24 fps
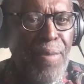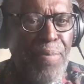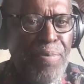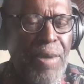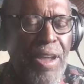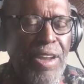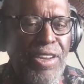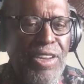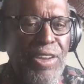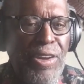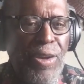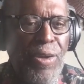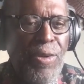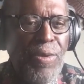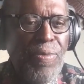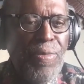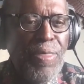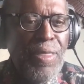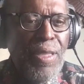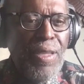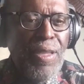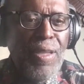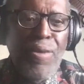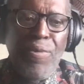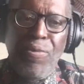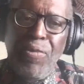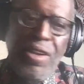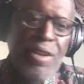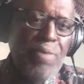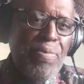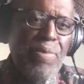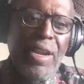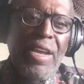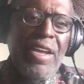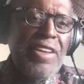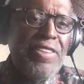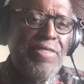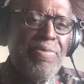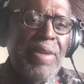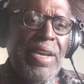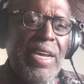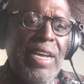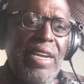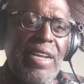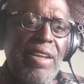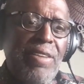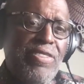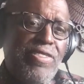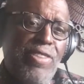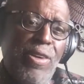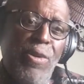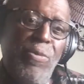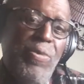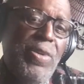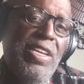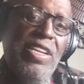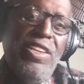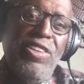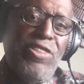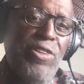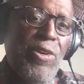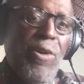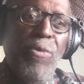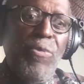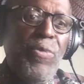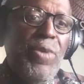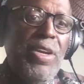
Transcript: But we the Bloods, man, and so we